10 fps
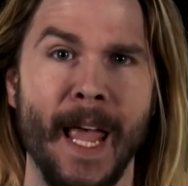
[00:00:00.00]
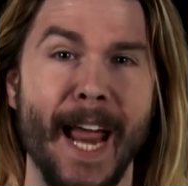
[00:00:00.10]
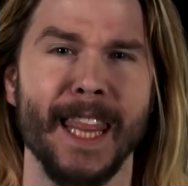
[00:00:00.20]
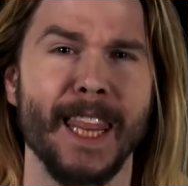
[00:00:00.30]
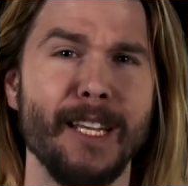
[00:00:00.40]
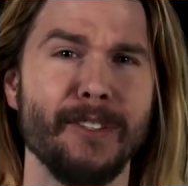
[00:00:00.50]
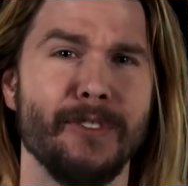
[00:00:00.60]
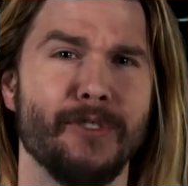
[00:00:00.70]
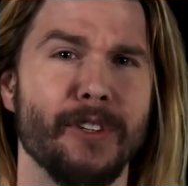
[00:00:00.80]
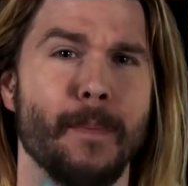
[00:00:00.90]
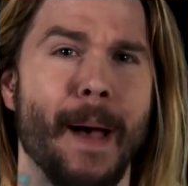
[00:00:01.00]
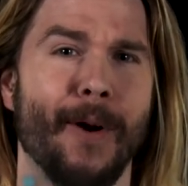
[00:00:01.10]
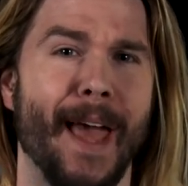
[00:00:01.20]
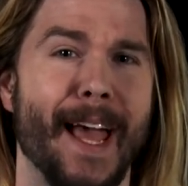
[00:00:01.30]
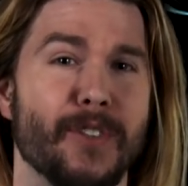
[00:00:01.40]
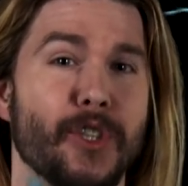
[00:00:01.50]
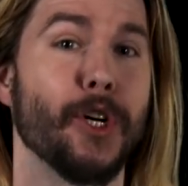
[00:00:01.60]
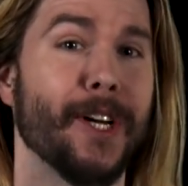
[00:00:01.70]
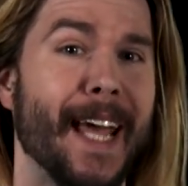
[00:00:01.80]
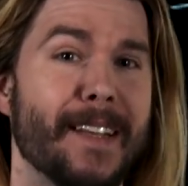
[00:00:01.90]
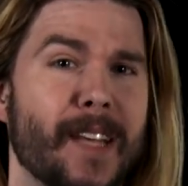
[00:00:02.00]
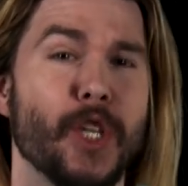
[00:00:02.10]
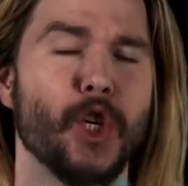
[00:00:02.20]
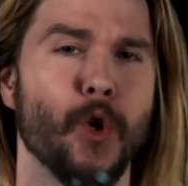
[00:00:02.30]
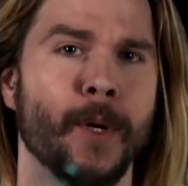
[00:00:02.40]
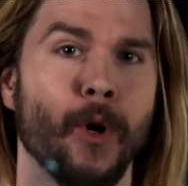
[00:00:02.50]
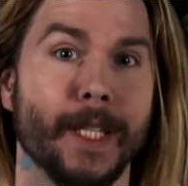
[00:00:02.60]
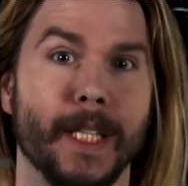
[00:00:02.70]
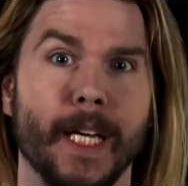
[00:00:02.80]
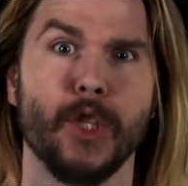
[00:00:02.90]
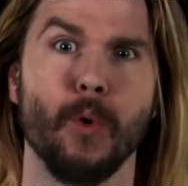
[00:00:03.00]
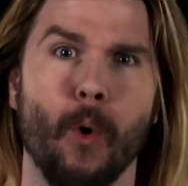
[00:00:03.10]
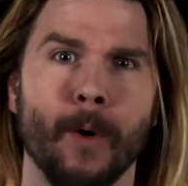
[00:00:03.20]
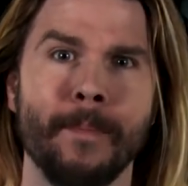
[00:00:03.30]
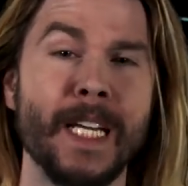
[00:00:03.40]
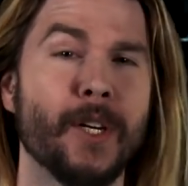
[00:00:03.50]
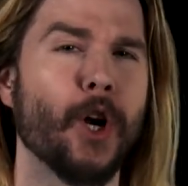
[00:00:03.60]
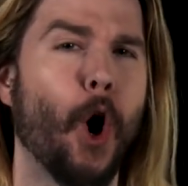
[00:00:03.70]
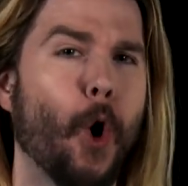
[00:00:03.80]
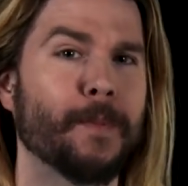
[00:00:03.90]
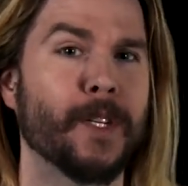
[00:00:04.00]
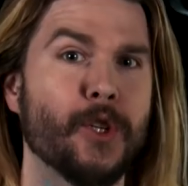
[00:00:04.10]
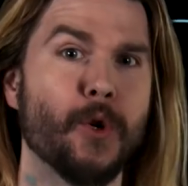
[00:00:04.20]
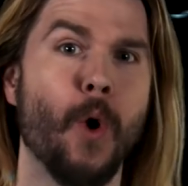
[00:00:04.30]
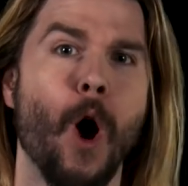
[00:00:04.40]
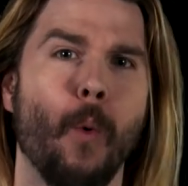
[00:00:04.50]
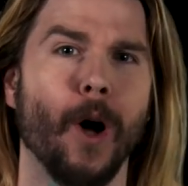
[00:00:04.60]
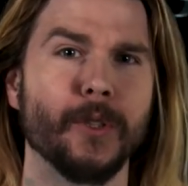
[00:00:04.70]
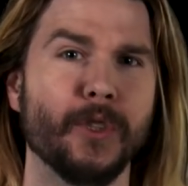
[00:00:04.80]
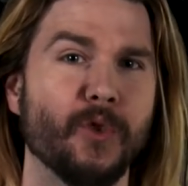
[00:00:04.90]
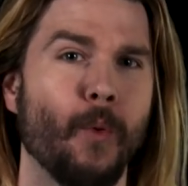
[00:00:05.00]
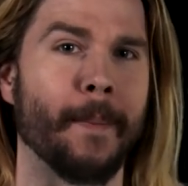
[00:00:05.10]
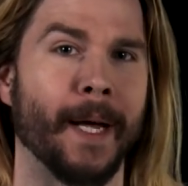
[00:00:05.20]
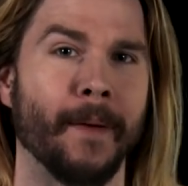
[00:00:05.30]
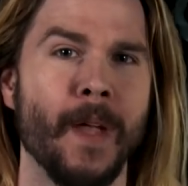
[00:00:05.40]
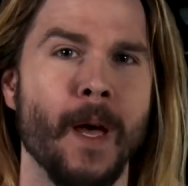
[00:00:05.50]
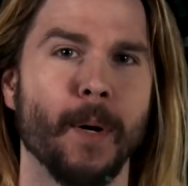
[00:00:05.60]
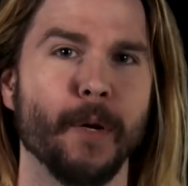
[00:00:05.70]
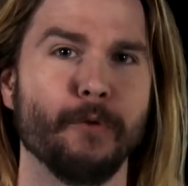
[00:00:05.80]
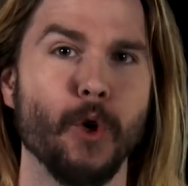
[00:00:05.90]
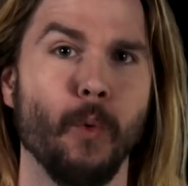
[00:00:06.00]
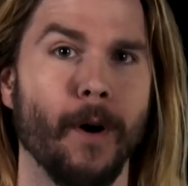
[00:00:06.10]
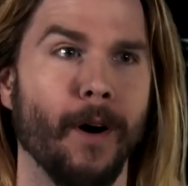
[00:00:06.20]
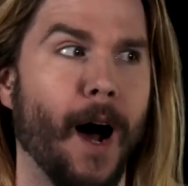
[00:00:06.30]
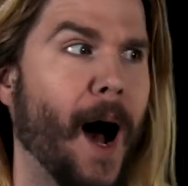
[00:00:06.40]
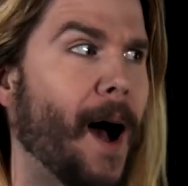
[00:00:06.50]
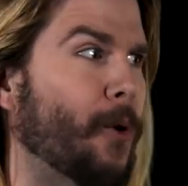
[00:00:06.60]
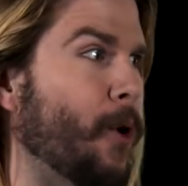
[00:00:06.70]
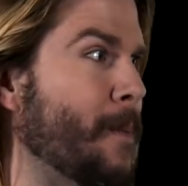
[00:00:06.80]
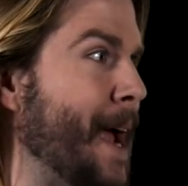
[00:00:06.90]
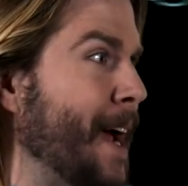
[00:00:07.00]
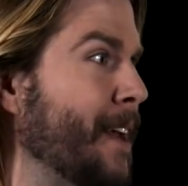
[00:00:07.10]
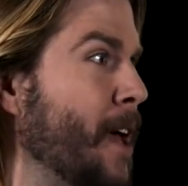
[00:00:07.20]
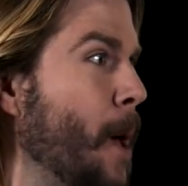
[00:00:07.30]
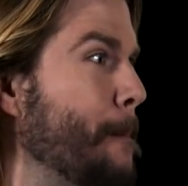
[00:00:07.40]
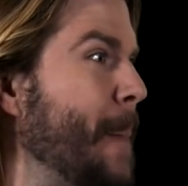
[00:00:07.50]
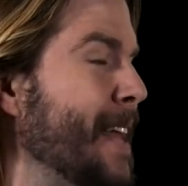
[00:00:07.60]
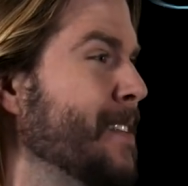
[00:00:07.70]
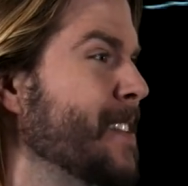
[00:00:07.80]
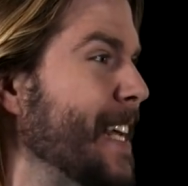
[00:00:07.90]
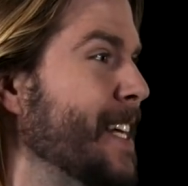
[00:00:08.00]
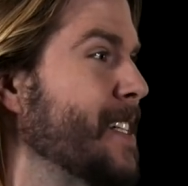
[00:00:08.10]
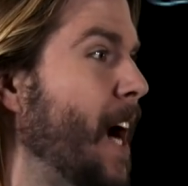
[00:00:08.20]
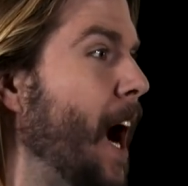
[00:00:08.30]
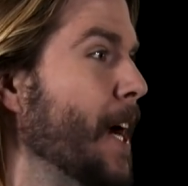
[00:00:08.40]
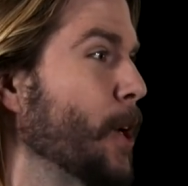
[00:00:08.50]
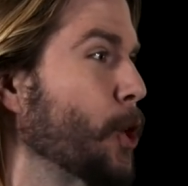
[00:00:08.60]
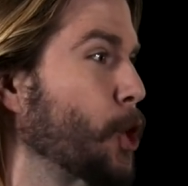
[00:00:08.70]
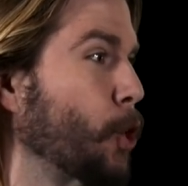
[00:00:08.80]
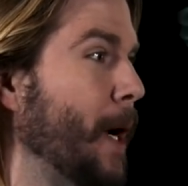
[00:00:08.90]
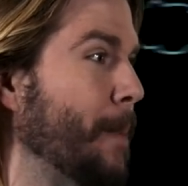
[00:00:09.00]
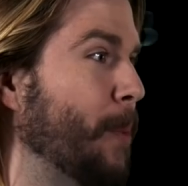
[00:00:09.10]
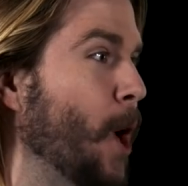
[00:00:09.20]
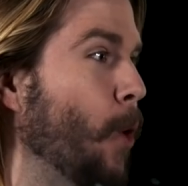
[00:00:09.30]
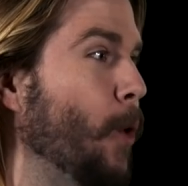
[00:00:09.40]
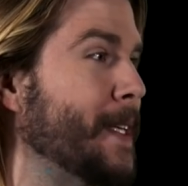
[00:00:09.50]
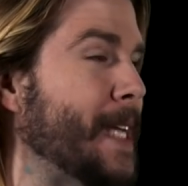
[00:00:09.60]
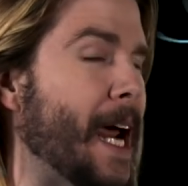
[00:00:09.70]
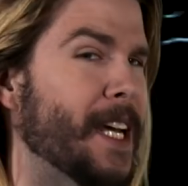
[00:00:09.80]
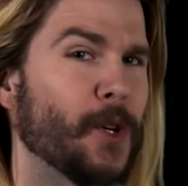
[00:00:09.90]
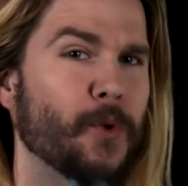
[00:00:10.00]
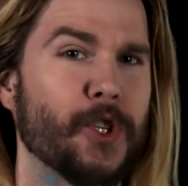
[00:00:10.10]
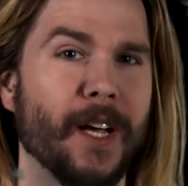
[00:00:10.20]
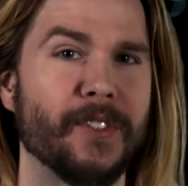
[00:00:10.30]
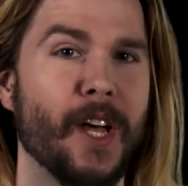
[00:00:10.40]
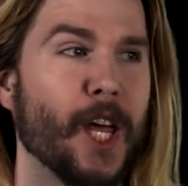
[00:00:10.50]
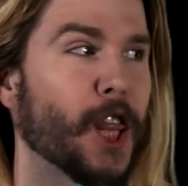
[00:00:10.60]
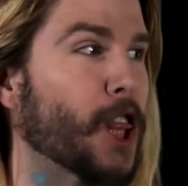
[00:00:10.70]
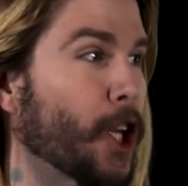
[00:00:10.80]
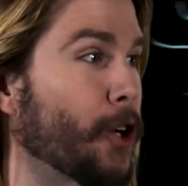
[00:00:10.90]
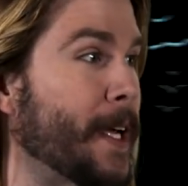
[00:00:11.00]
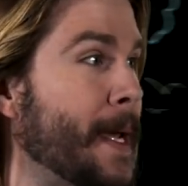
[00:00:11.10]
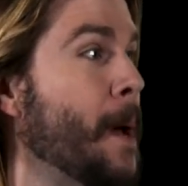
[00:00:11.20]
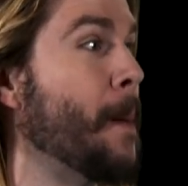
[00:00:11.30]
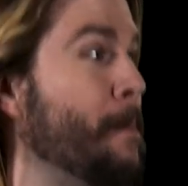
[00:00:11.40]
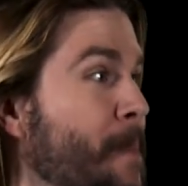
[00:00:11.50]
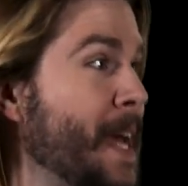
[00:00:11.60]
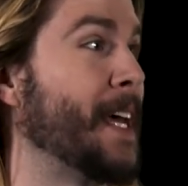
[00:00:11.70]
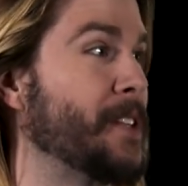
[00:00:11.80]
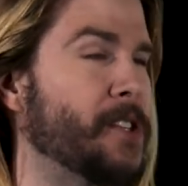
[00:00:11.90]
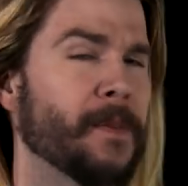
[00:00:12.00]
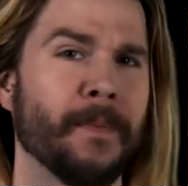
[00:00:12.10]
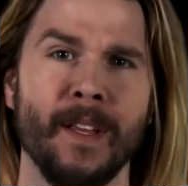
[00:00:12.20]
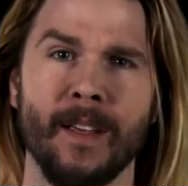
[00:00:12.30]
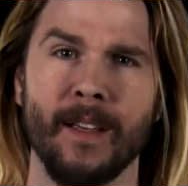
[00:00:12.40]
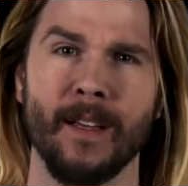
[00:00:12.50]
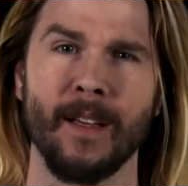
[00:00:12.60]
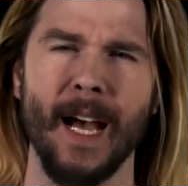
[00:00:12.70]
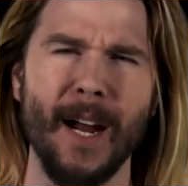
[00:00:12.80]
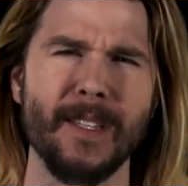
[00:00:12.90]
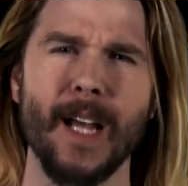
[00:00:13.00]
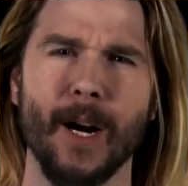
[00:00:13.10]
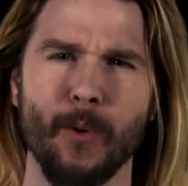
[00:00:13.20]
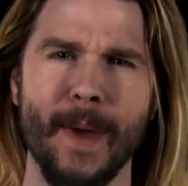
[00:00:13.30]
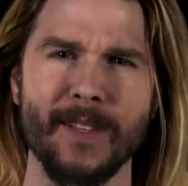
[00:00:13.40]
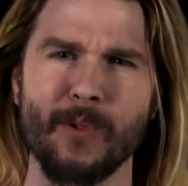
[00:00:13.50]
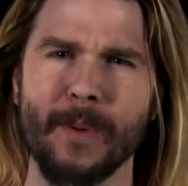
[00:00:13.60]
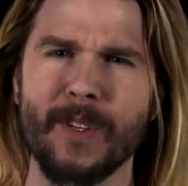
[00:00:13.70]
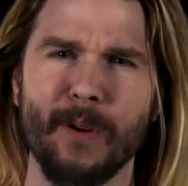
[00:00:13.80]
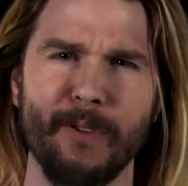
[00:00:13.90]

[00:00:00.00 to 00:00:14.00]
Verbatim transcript: And this is just about as good as a humanoid like you or me could hope to do while swimming. But if you were Aquaman, Ben's entire trip would take you just 30 minutes. How does Aquaman swim so